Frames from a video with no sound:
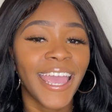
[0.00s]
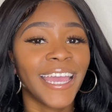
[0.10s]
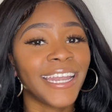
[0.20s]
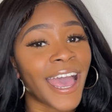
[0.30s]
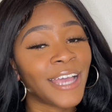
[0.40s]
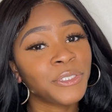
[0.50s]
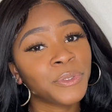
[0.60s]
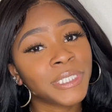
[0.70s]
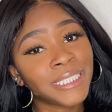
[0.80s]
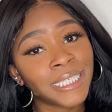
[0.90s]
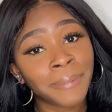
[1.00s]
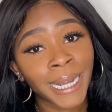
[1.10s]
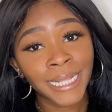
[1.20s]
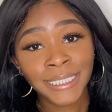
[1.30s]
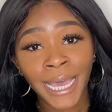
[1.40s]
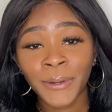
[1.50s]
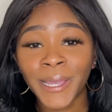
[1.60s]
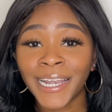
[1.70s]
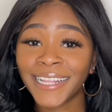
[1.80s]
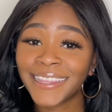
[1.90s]
and as you can see by that title
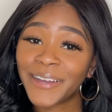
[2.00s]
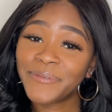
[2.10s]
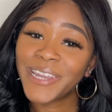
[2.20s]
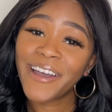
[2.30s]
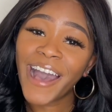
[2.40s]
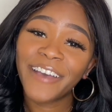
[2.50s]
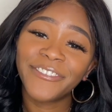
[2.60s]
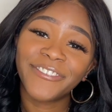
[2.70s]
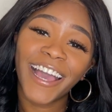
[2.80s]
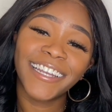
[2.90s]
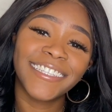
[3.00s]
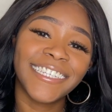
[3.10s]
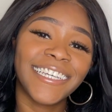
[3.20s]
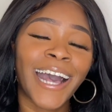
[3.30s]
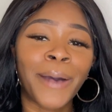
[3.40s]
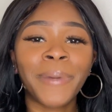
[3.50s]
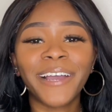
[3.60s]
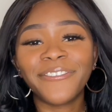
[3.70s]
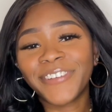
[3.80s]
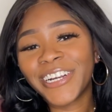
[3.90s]
and that thumbnail, I finally got my
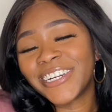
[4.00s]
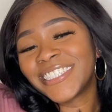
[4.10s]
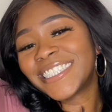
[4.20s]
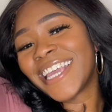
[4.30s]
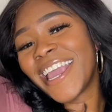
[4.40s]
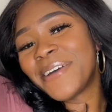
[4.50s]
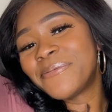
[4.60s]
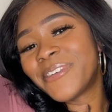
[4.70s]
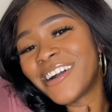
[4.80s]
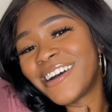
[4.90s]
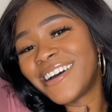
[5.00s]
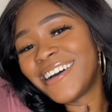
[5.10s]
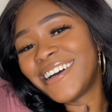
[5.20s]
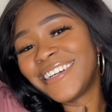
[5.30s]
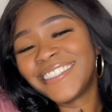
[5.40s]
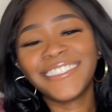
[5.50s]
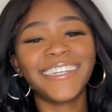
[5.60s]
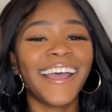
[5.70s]
first camera.